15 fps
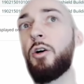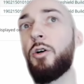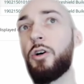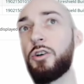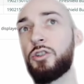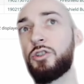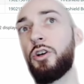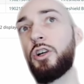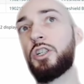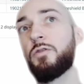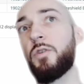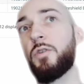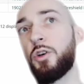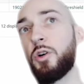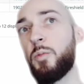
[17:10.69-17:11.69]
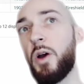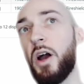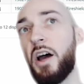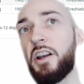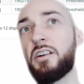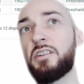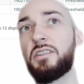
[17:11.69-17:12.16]
or search for your
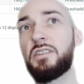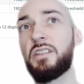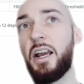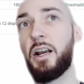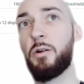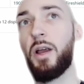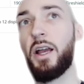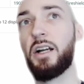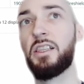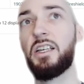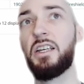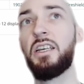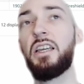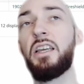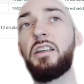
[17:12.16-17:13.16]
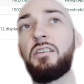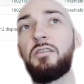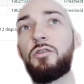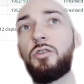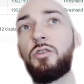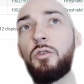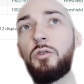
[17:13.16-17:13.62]
products directly
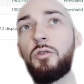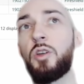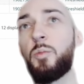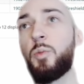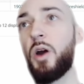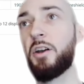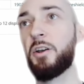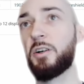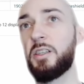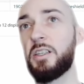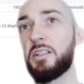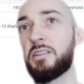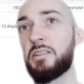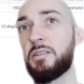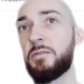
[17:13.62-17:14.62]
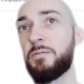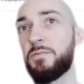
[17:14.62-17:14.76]
into the product list.